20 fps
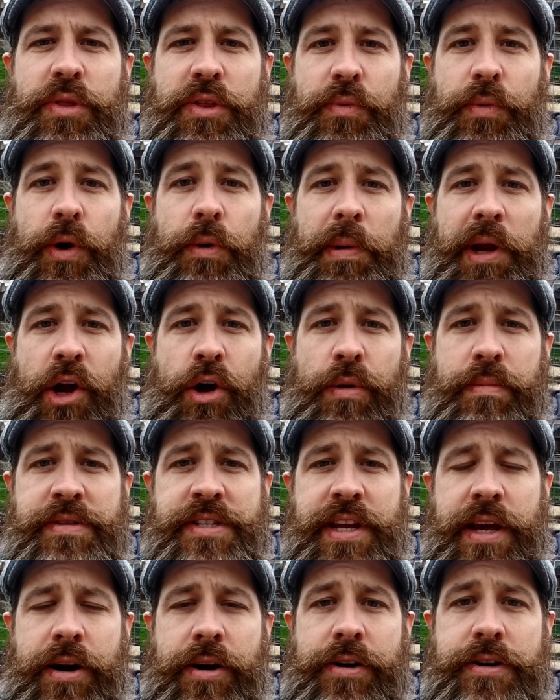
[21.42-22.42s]
with the Roaming
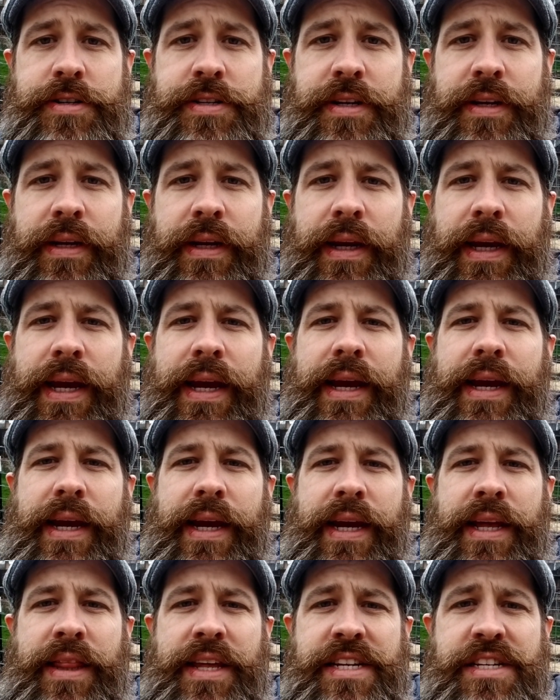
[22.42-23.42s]
Homesteaders.
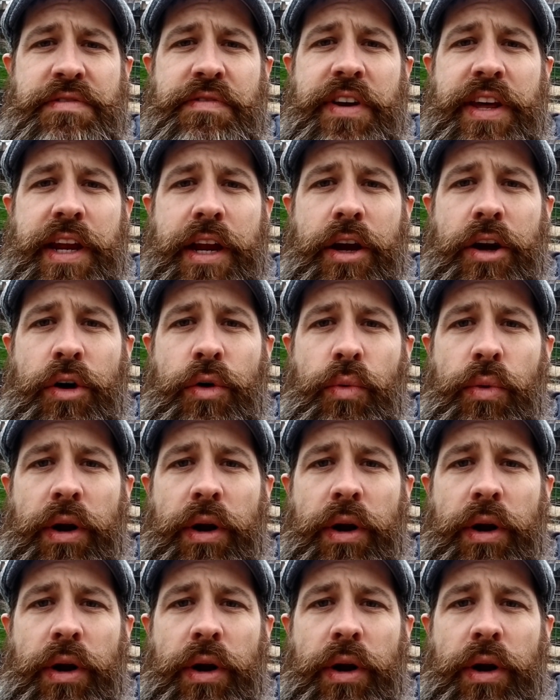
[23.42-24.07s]
In this video,